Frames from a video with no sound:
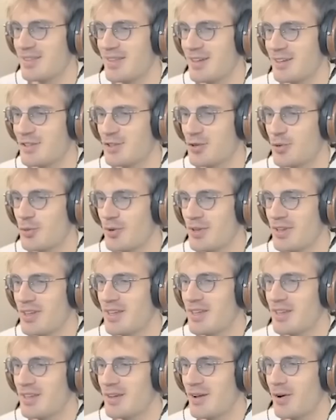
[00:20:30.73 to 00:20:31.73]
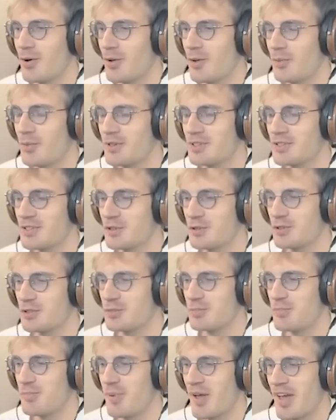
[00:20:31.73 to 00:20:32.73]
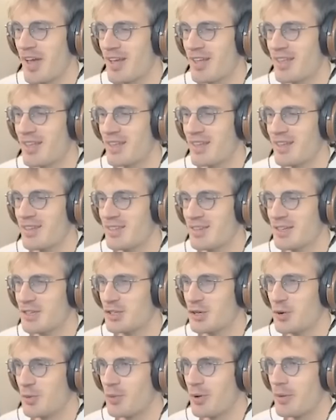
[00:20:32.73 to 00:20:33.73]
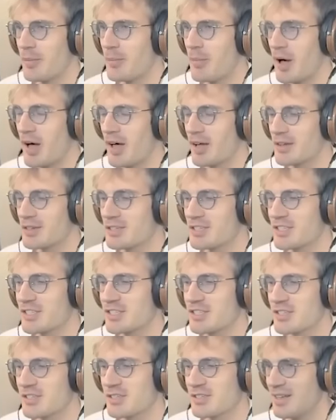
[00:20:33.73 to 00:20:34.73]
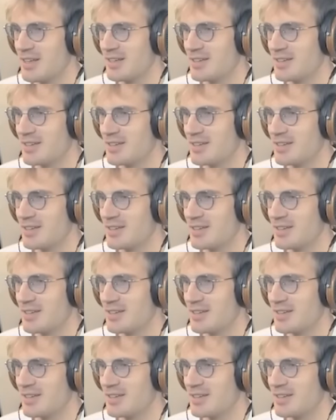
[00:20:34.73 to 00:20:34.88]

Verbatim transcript: The toy key always goes back in the toy box.